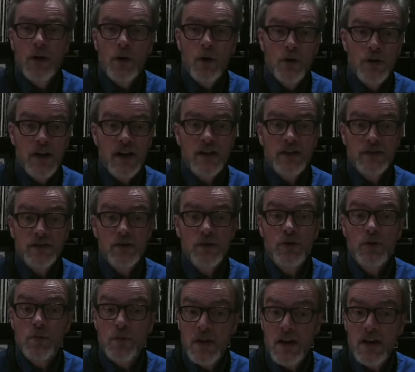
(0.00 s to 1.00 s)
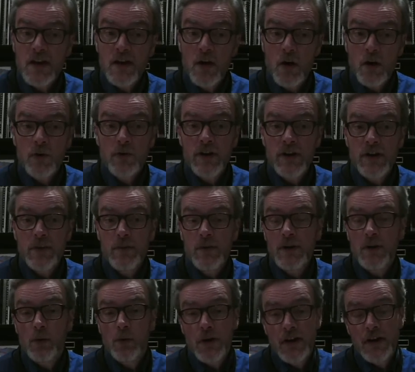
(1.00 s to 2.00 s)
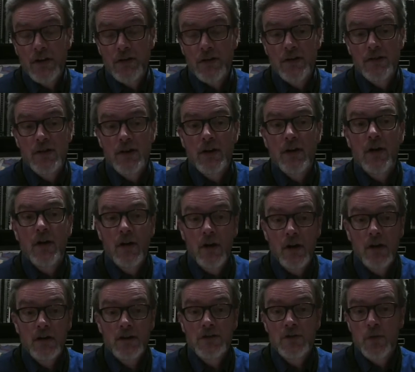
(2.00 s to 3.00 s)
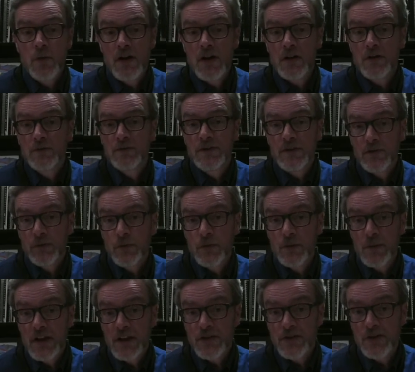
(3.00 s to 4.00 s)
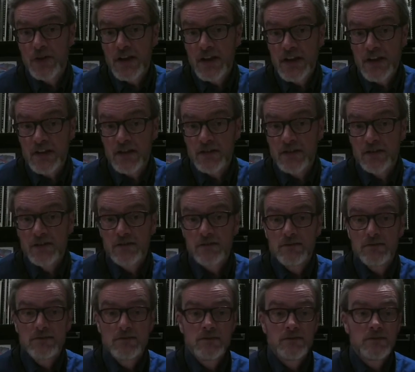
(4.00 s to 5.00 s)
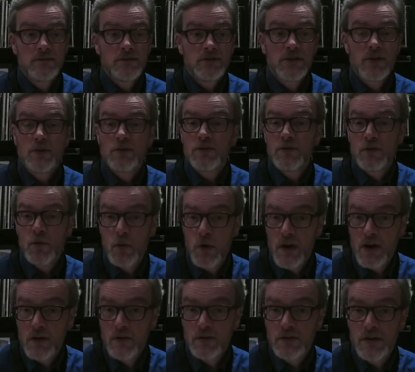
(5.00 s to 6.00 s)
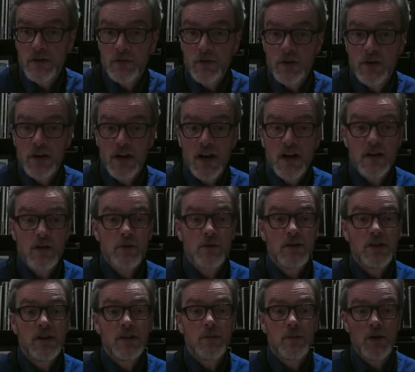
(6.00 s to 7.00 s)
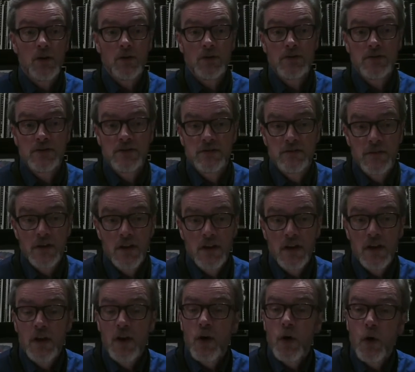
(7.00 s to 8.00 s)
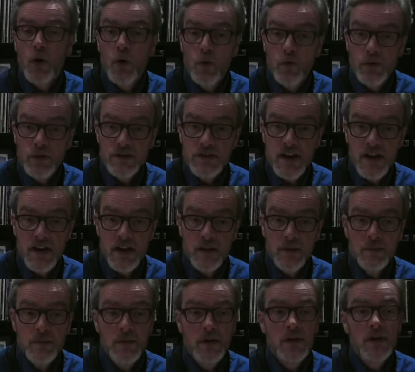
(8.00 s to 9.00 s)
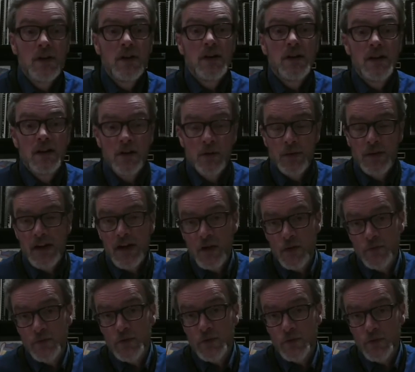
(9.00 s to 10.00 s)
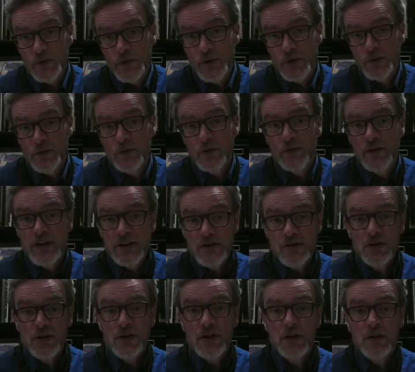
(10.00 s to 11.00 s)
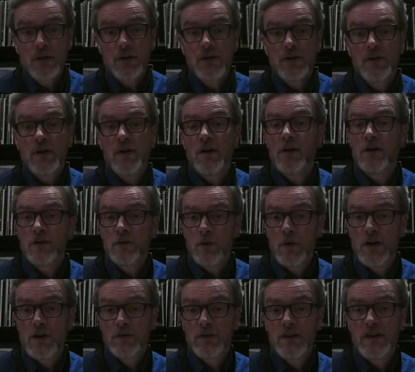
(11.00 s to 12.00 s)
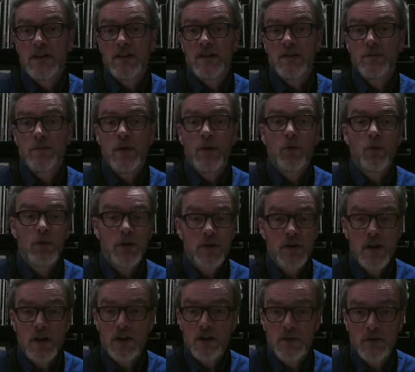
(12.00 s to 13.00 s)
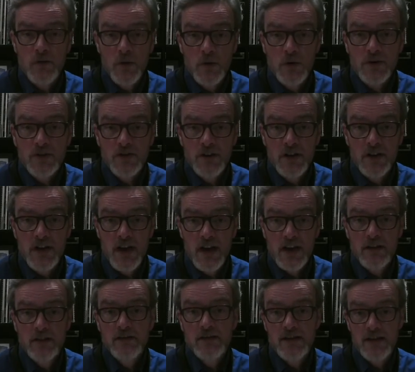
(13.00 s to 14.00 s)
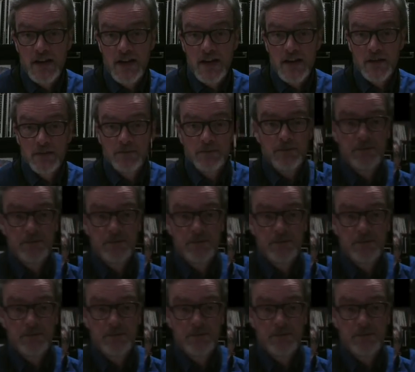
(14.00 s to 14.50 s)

Okay, so you may already be aware that there are 12 different major keys. So 12 different Ionian modes. Over time, it'll be helpful for you to eventually learn all 12 keys, but we're not going to focus on that today.